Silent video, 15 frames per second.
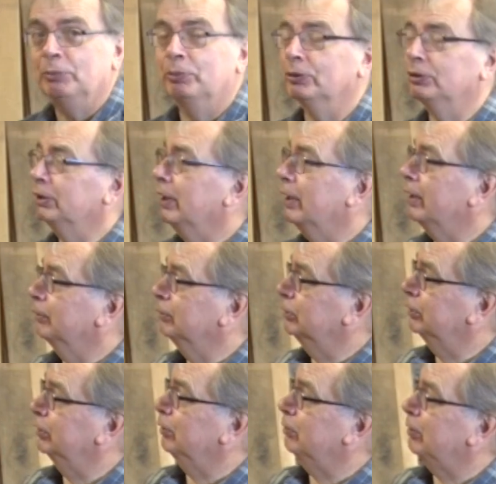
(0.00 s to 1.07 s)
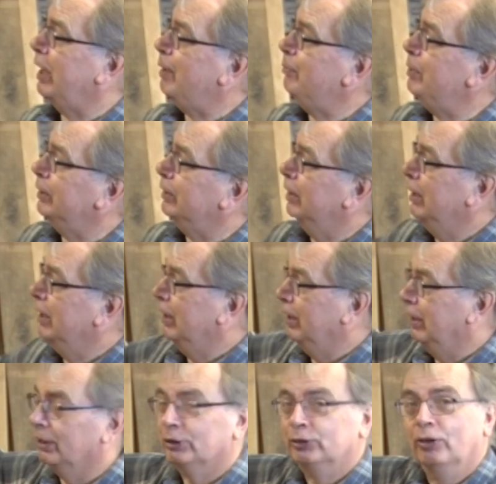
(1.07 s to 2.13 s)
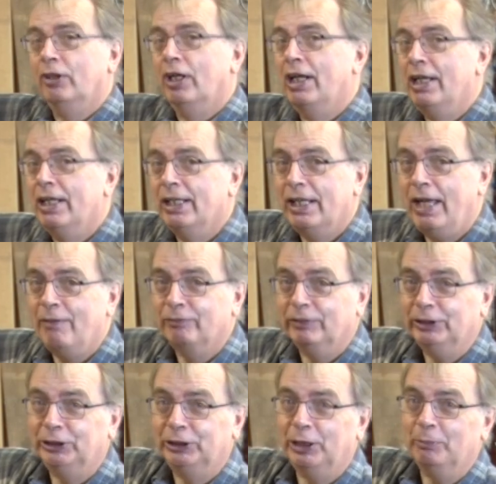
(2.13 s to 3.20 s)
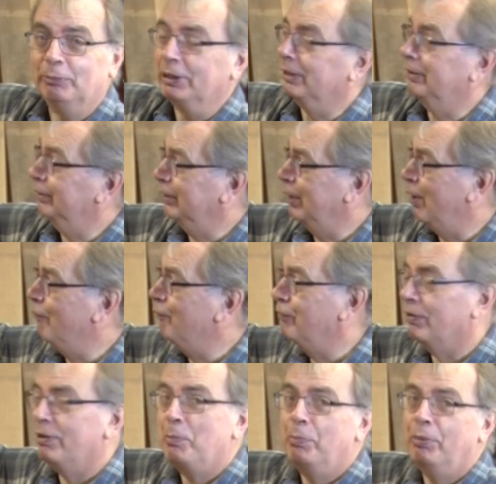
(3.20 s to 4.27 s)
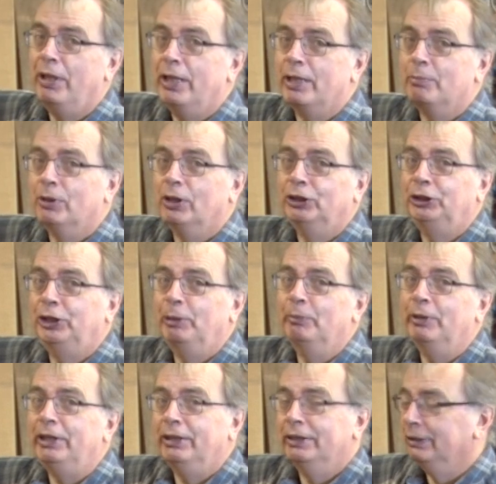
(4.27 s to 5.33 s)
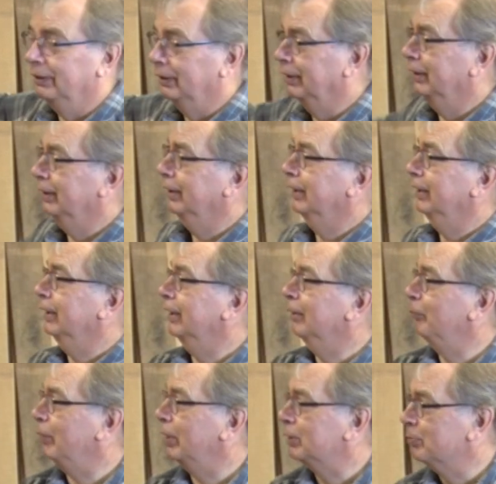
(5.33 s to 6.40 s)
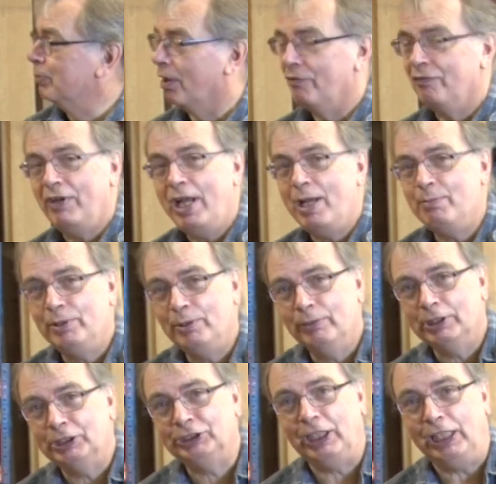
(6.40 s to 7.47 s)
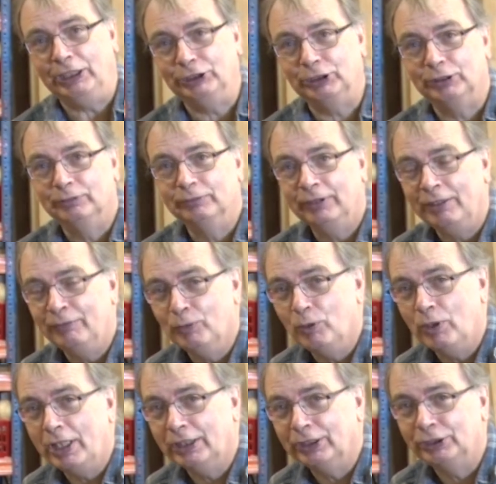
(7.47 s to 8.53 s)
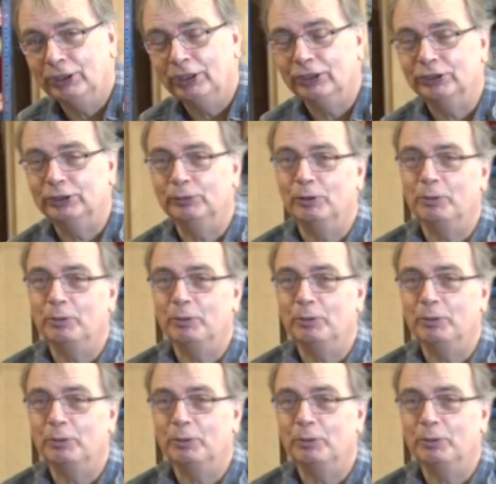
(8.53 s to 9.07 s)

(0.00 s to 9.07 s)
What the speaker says: put together steel cabinet. It's got a lovely chimney. I'm very proud of my chimney, as my family will attest. They've all had a chance to